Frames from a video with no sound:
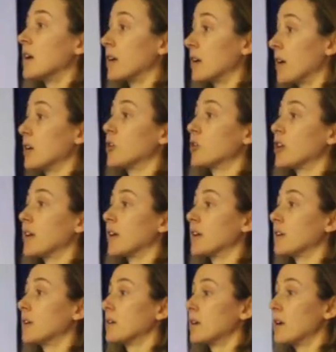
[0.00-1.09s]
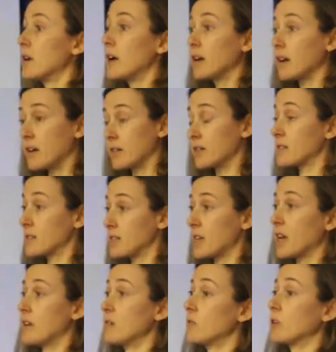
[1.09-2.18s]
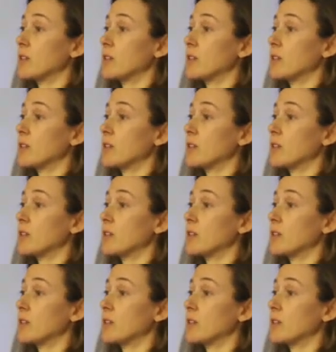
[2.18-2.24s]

and I look at it, and I can say